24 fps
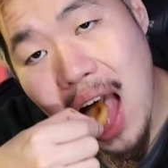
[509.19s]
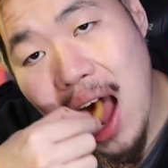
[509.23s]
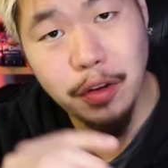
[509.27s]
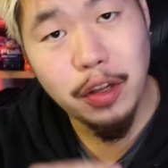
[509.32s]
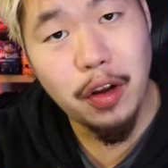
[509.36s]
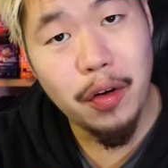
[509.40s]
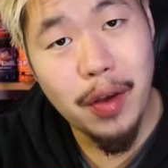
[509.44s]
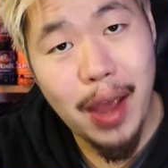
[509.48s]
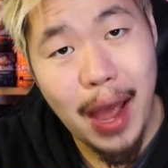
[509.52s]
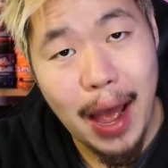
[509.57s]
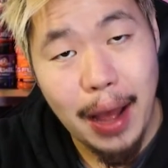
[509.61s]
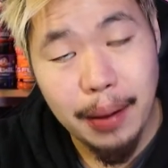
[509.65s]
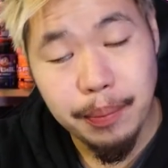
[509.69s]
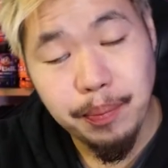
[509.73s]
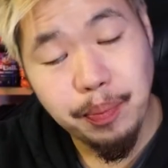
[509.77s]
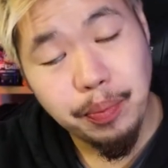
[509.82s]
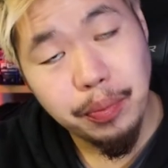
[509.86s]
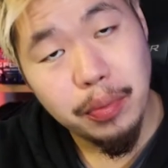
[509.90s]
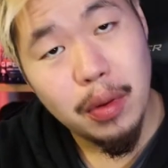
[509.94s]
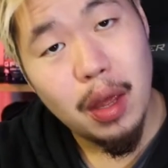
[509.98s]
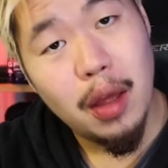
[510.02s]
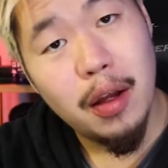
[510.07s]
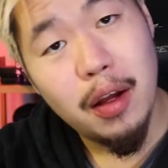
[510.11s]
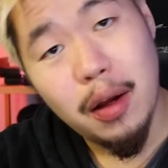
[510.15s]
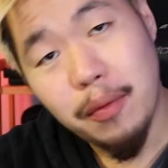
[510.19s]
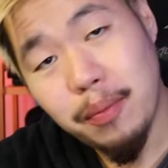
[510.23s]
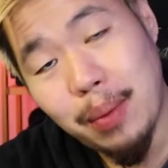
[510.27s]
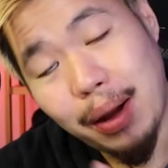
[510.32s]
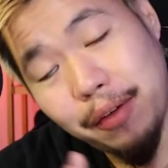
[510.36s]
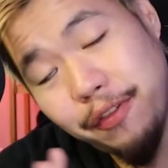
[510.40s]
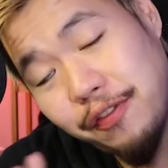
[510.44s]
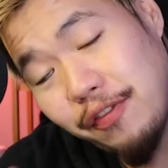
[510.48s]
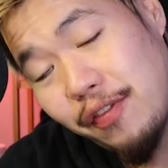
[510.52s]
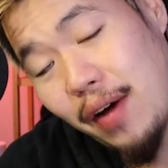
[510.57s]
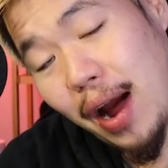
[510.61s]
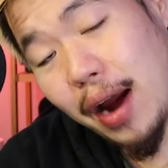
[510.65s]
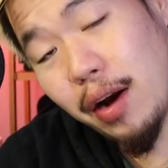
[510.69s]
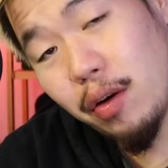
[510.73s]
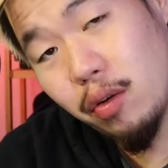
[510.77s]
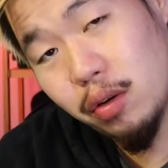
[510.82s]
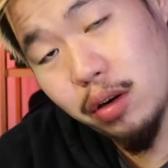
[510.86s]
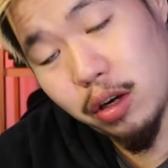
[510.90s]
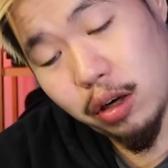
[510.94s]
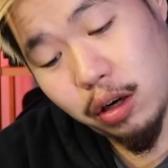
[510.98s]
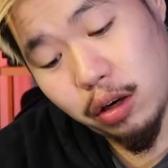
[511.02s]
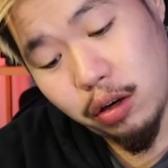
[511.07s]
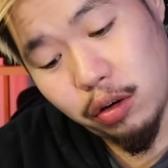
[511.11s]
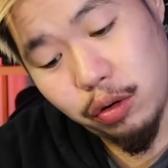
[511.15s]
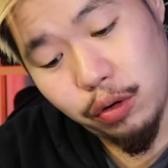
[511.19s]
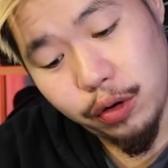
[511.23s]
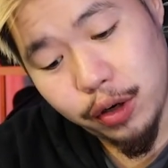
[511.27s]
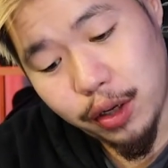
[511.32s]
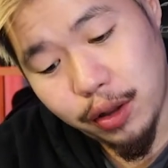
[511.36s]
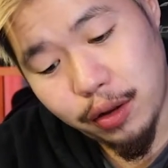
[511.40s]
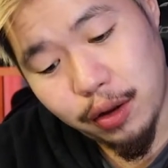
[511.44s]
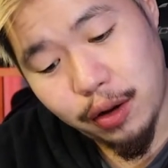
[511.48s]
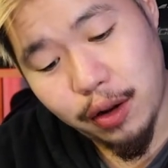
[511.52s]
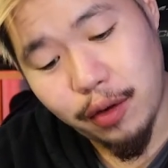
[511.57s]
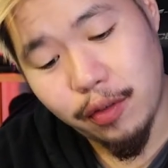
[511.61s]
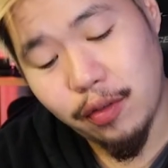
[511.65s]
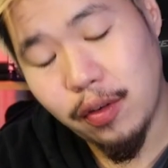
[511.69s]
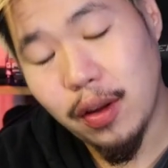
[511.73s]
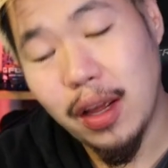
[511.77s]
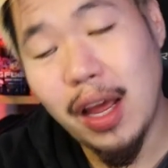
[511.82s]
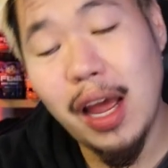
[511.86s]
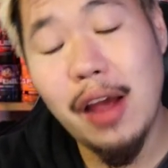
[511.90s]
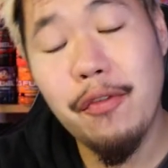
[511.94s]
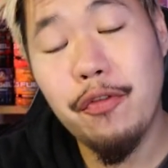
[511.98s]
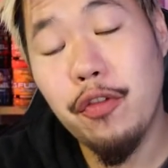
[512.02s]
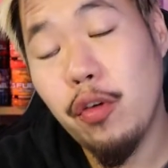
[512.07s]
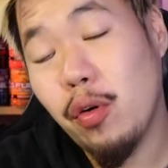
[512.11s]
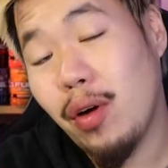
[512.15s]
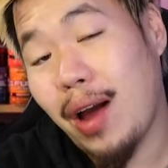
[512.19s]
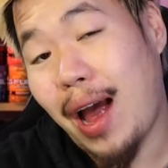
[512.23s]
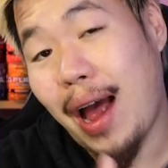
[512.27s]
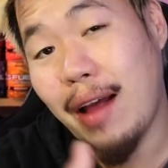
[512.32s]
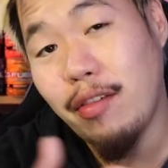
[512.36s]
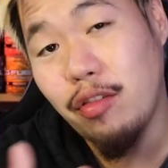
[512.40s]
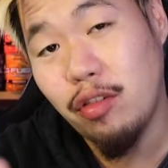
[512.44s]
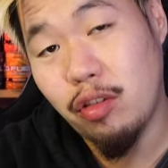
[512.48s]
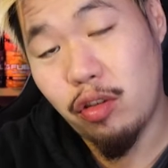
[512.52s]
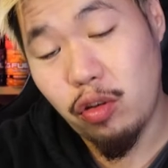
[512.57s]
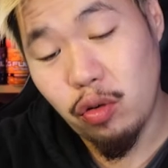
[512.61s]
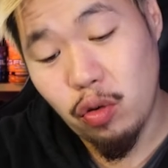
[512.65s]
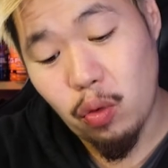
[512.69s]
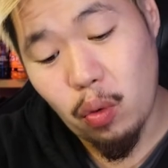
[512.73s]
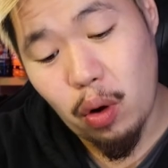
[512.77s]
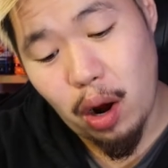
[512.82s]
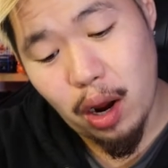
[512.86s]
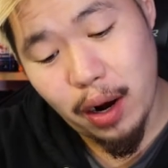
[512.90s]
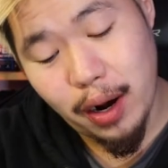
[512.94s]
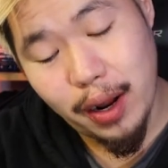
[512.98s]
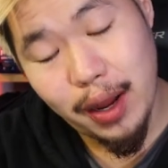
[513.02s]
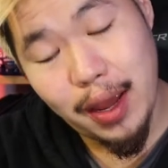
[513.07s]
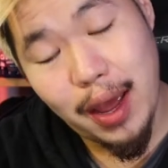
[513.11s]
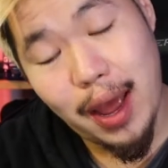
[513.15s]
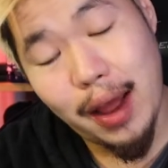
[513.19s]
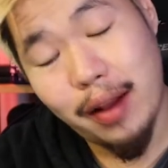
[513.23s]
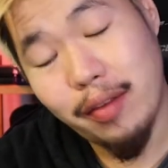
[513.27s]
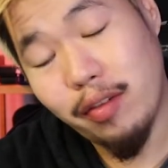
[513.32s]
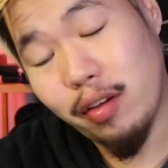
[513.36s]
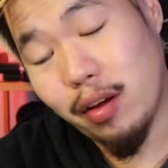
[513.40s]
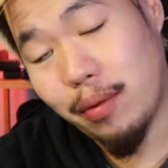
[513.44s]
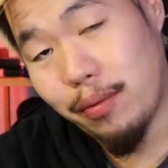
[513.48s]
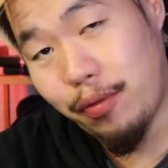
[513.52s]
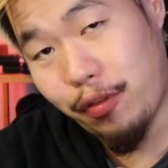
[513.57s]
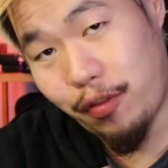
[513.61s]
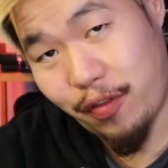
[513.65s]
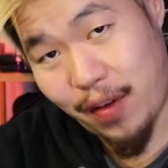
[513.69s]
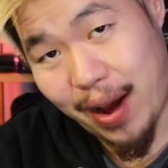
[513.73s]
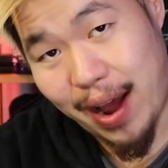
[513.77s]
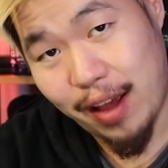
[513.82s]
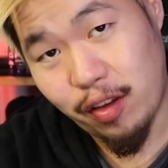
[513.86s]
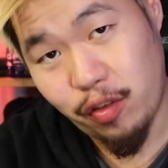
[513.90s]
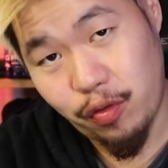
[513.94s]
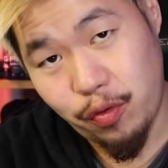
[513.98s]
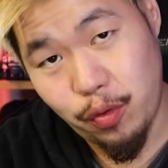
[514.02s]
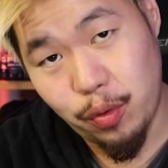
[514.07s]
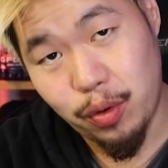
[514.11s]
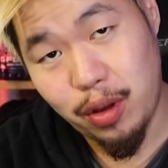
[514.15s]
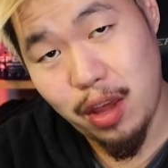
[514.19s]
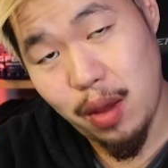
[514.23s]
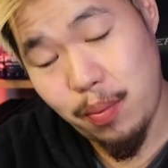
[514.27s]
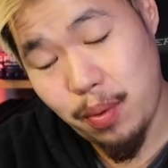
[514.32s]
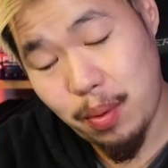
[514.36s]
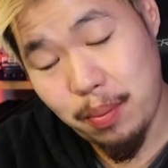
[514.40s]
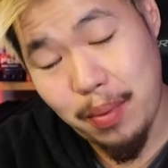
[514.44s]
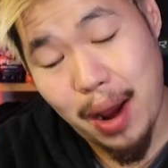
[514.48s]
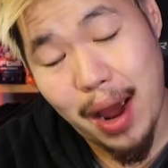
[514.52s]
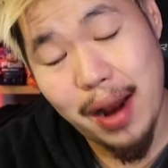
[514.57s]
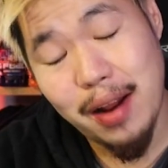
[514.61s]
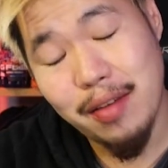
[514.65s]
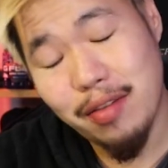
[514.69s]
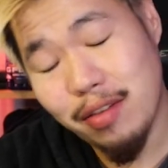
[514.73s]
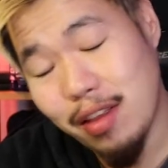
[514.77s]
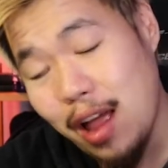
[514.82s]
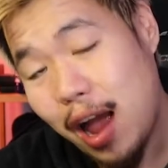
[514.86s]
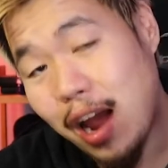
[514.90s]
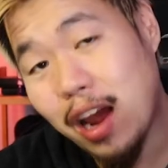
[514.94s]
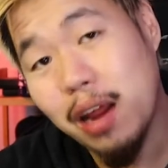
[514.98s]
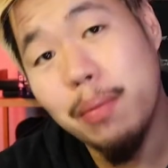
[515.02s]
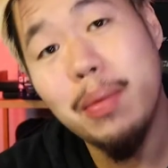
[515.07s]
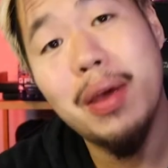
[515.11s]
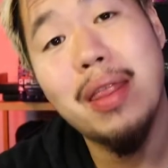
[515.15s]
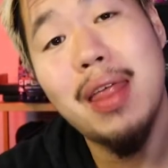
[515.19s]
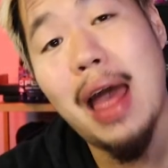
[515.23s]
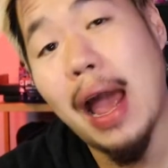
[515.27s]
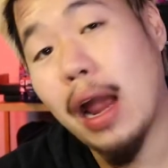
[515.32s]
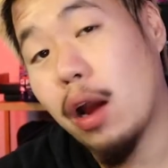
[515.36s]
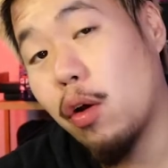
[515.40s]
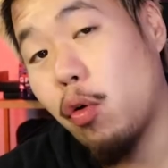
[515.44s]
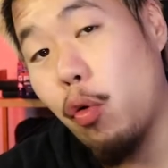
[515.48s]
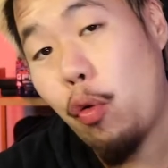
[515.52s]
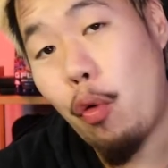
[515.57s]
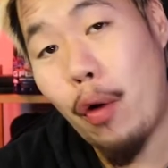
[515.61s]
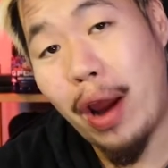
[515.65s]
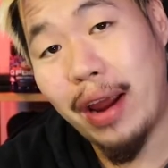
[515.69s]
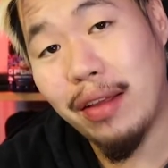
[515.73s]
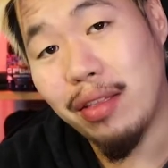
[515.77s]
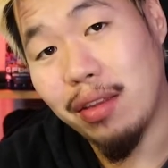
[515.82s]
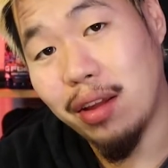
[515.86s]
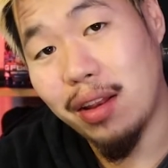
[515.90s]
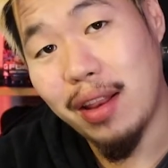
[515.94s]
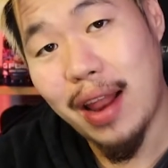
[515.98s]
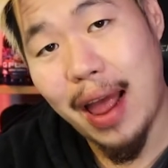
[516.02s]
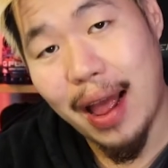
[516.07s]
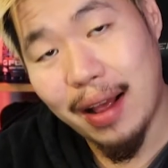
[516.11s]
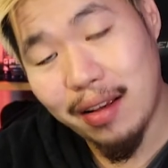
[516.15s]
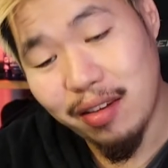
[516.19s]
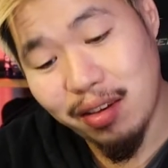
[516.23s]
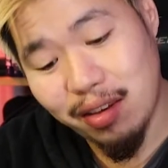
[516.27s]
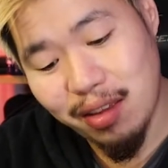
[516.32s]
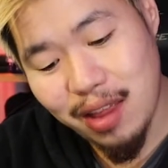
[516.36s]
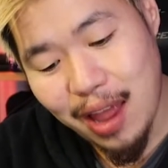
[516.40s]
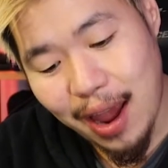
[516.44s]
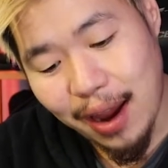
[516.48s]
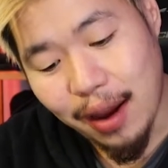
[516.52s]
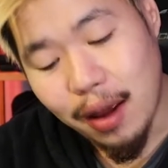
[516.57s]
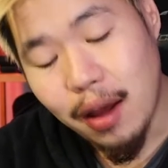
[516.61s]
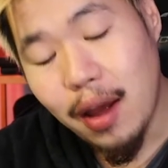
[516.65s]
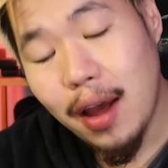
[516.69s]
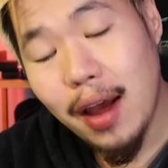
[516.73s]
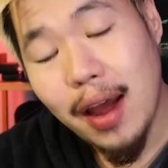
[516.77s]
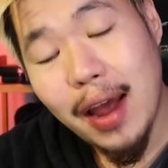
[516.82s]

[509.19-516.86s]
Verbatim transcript: So yeah. My final conclusion to this, if you guys do want to get some fast food, keep in mind it's not going to be that great the next day.